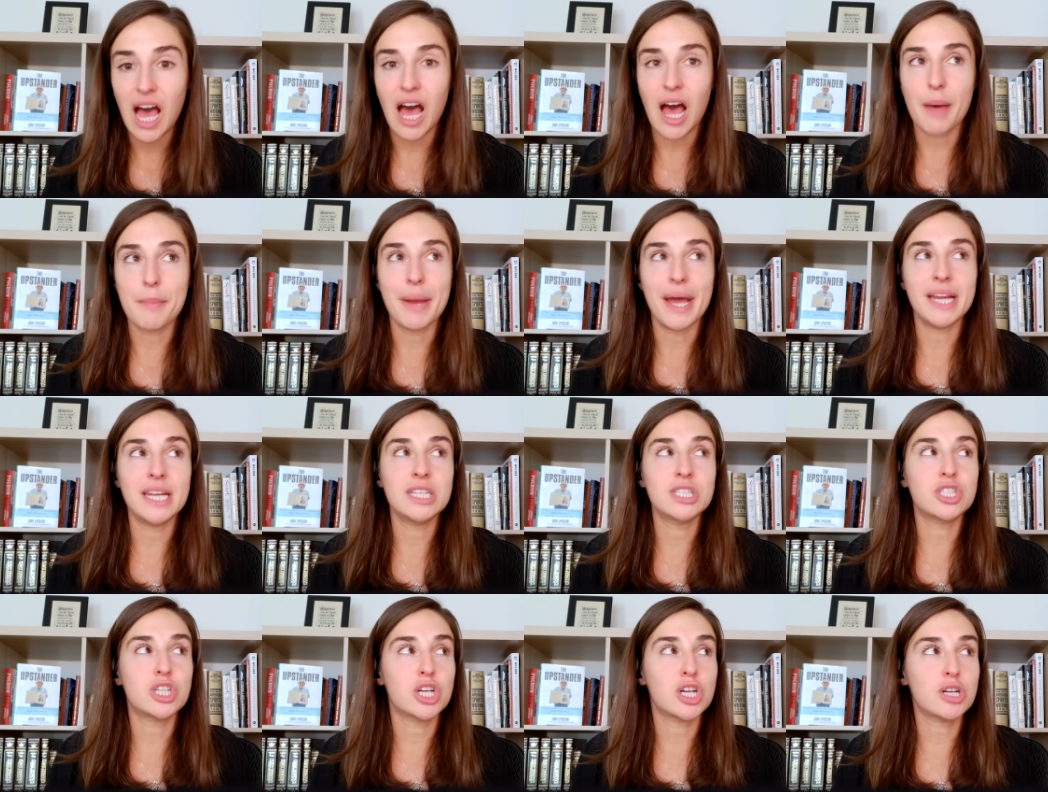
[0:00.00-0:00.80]
Um, and
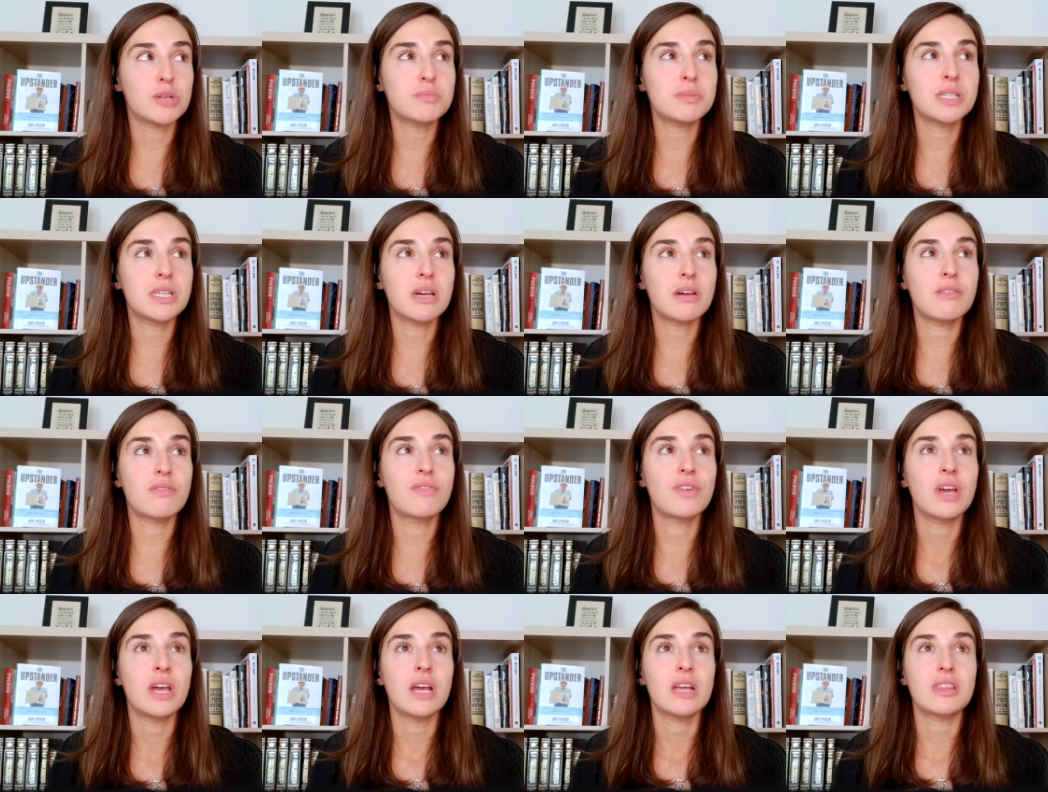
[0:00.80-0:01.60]
in terms
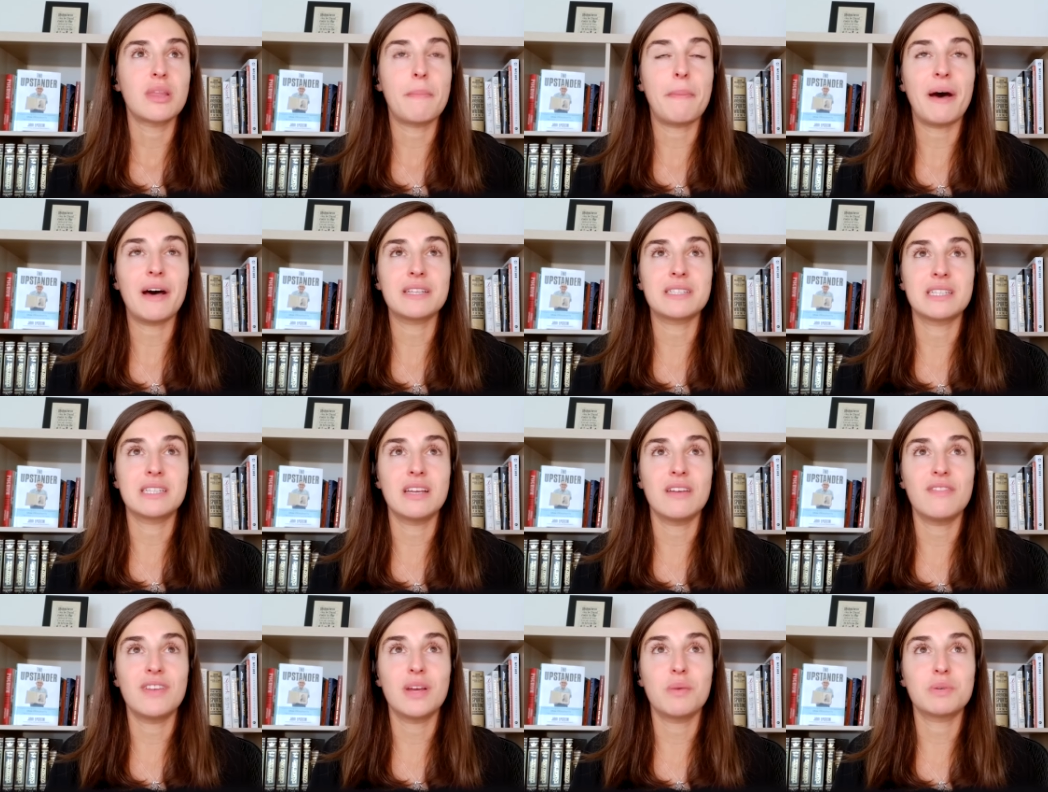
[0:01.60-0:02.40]
of the
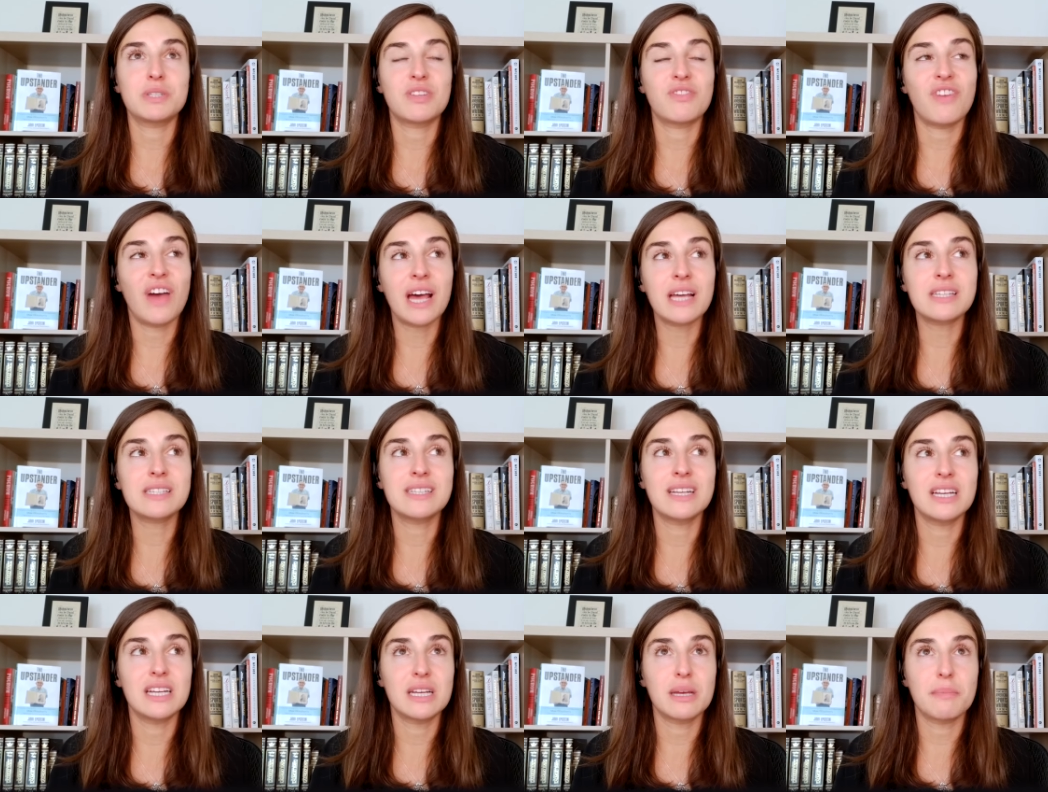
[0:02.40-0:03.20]
positivity, what's
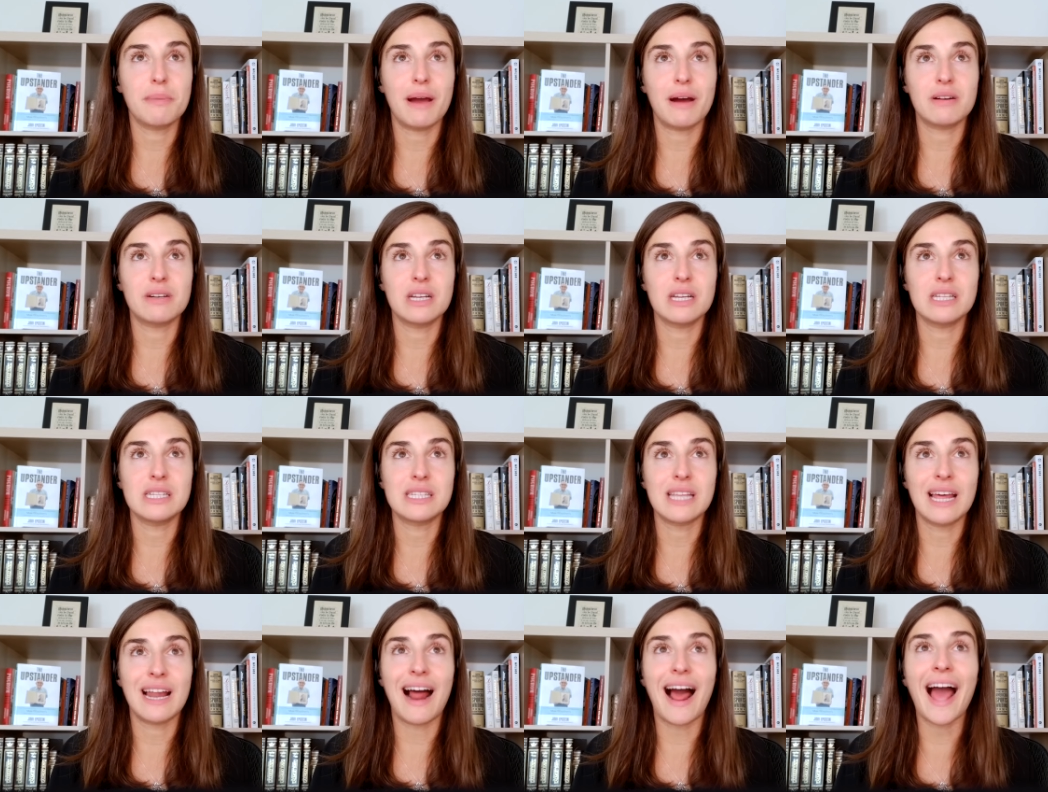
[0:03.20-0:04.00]
fascinating about it
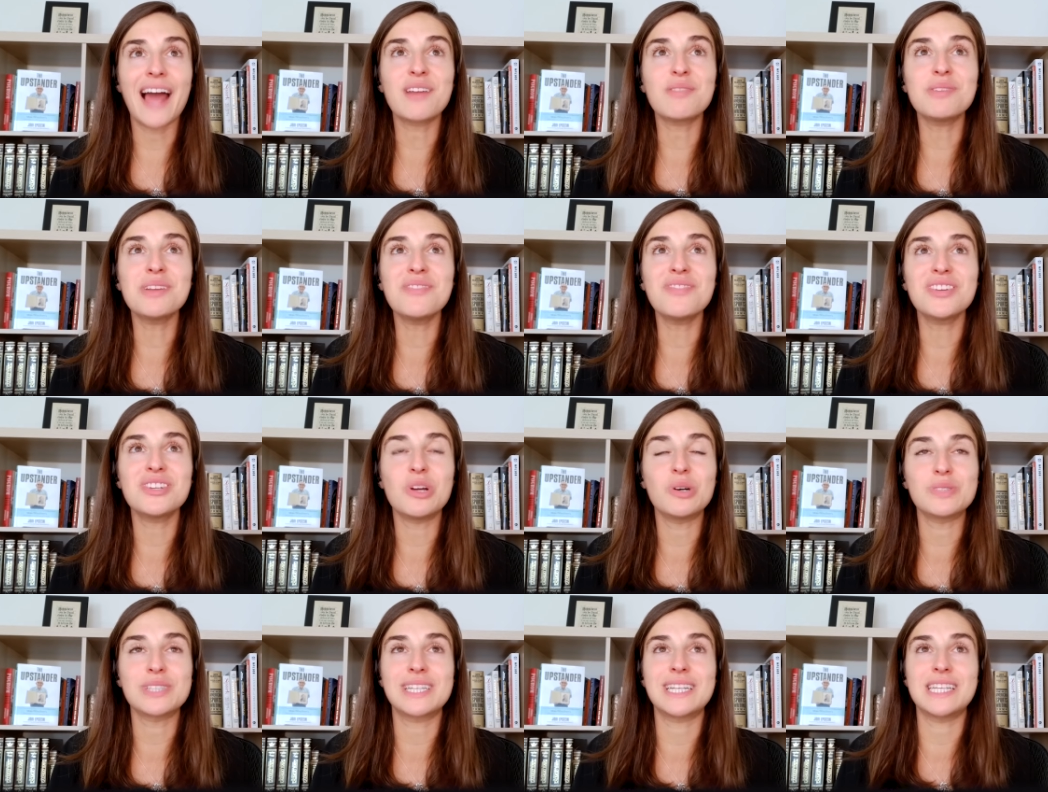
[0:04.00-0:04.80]
is that I don't even
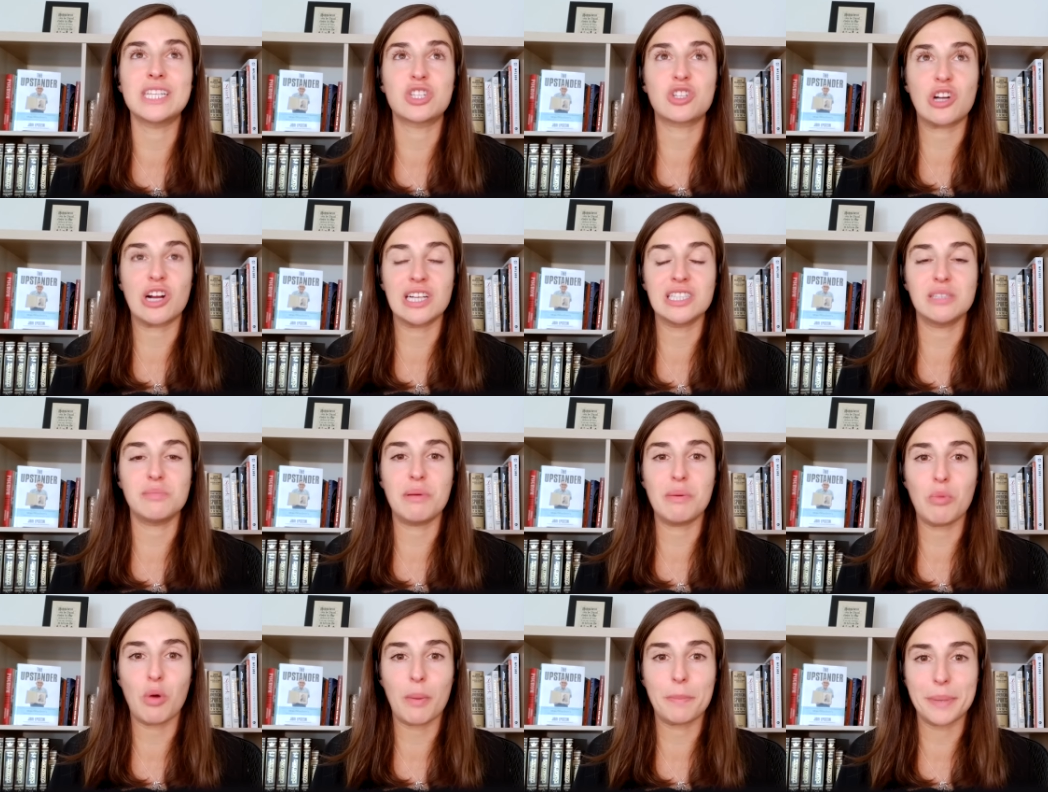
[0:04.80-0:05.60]
know that he's trying to
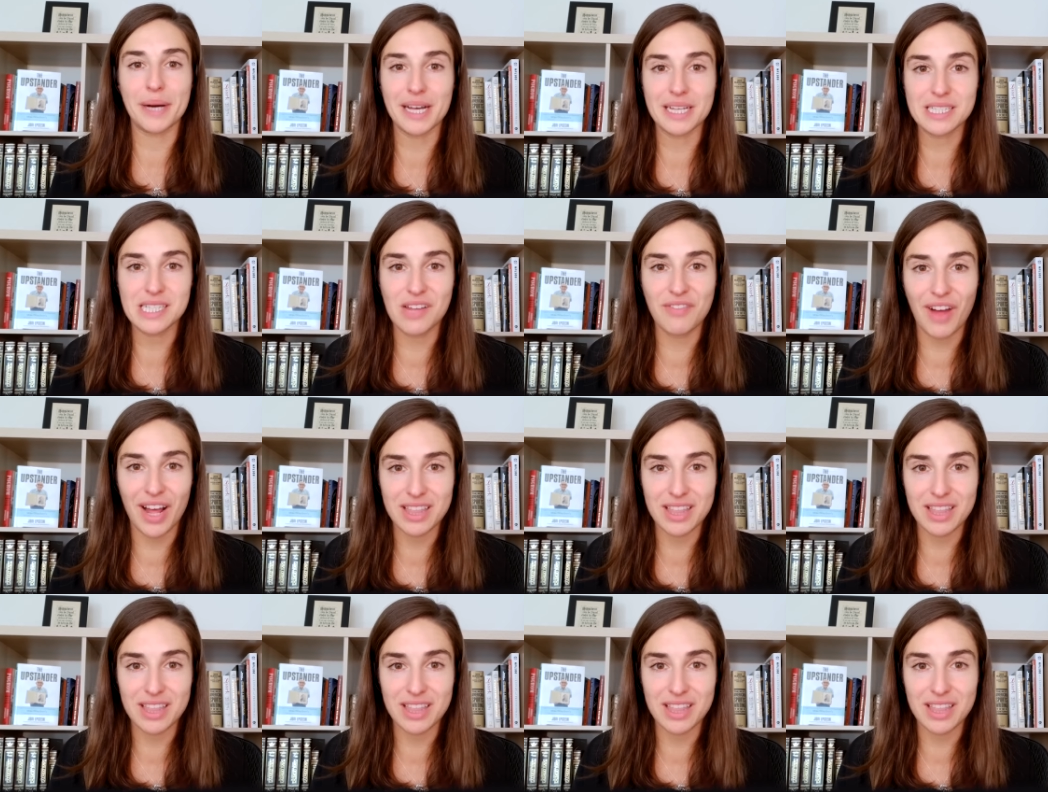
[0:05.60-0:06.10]
be more positive.